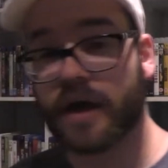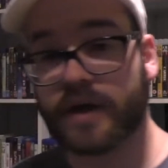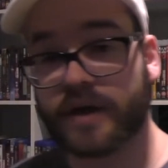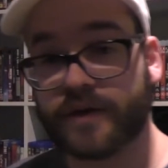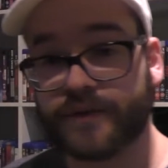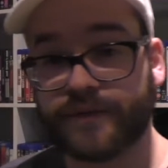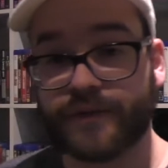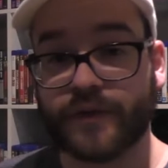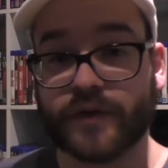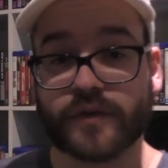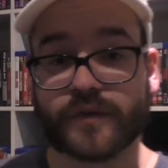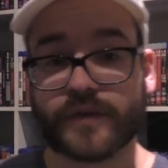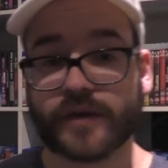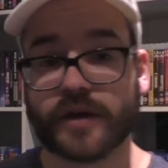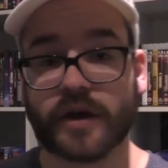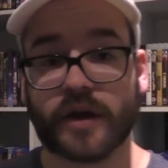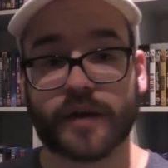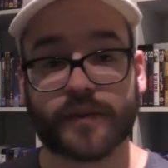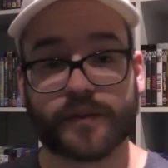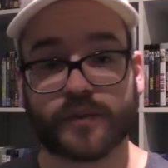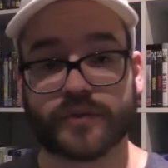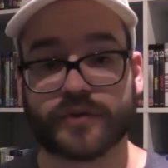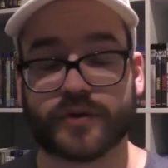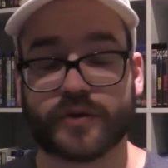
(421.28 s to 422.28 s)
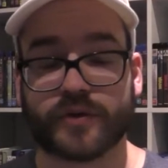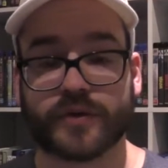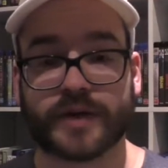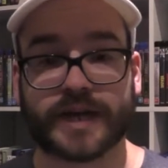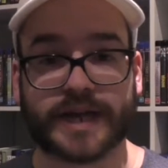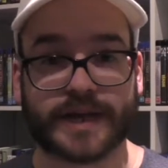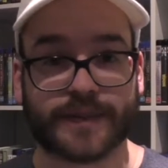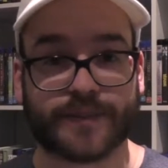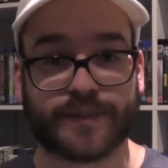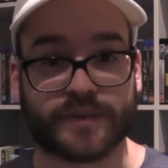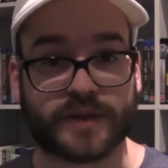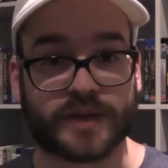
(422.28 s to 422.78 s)
First thing I will note,
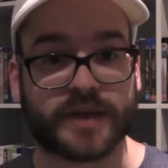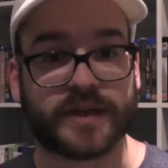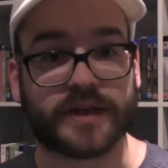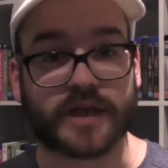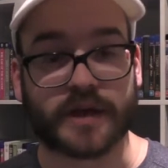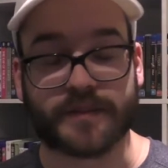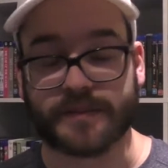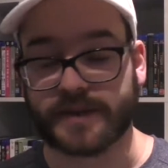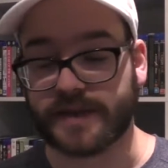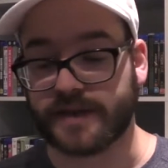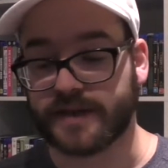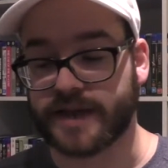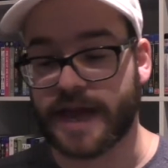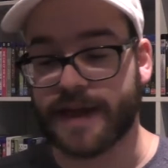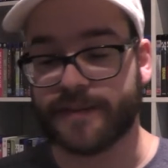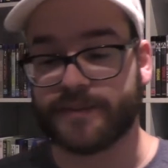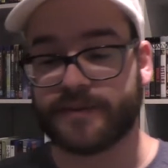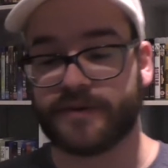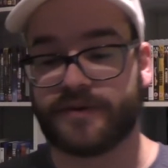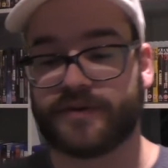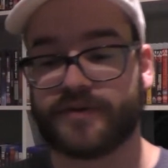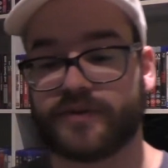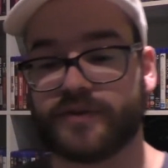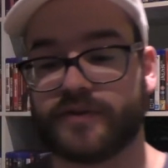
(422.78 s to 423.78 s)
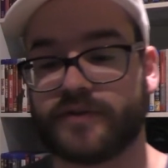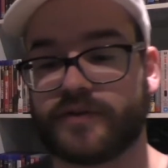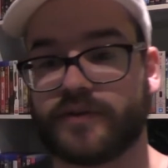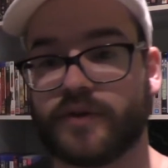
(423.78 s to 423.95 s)
it did come in damaged.